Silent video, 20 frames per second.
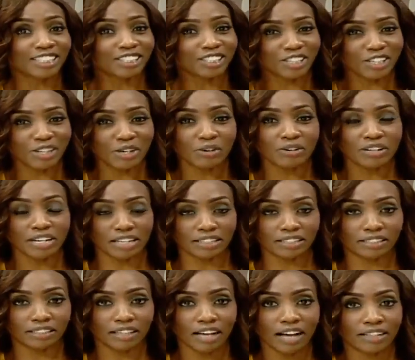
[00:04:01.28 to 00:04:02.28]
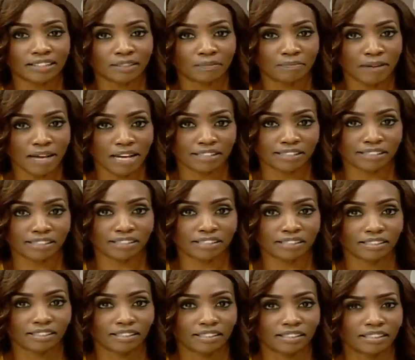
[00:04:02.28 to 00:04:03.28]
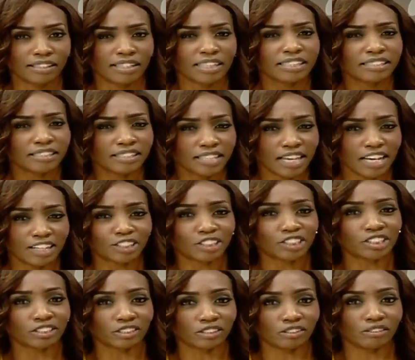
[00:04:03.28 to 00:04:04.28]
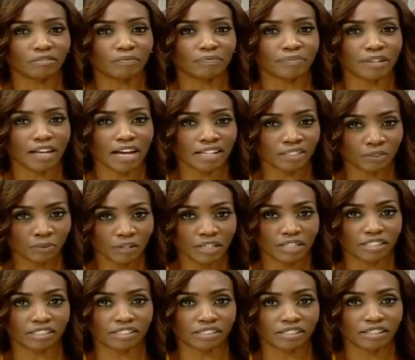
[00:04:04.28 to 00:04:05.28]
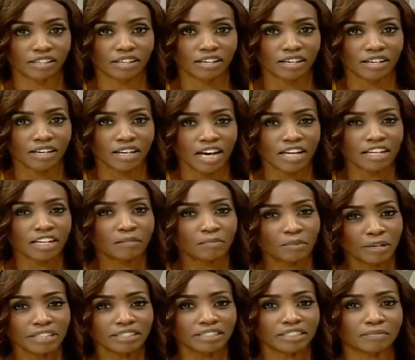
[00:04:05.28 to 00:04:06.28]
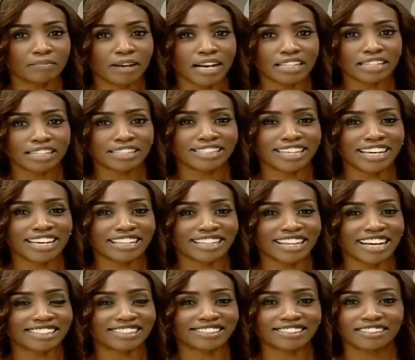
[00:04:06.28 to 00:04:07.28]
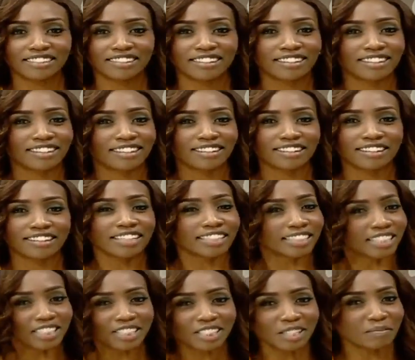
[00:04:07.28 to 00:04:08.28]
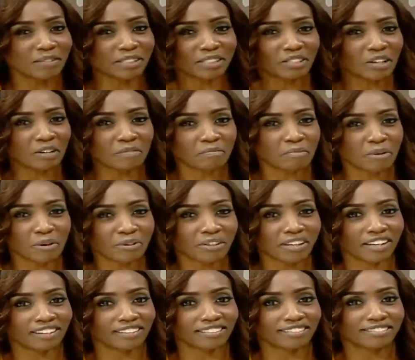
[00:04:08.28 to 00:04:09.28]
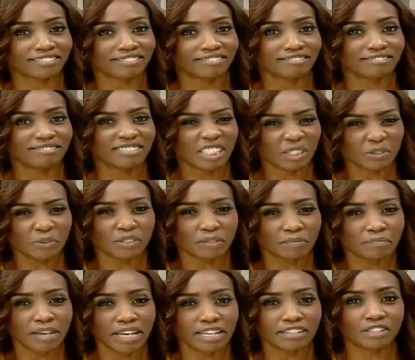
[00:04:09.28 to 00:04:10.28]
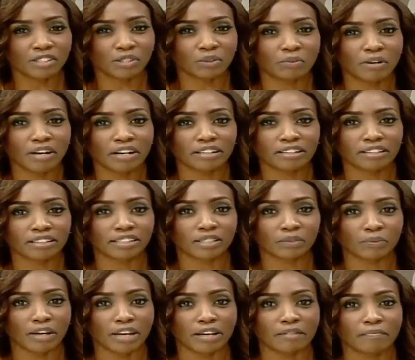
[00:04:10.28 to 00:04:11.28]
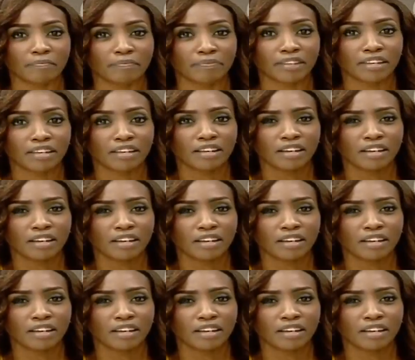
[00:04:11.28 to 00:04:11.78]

It is curious at best, intentional at worst, and it brings to mind the saying that the system is not broken, it was made to work this way.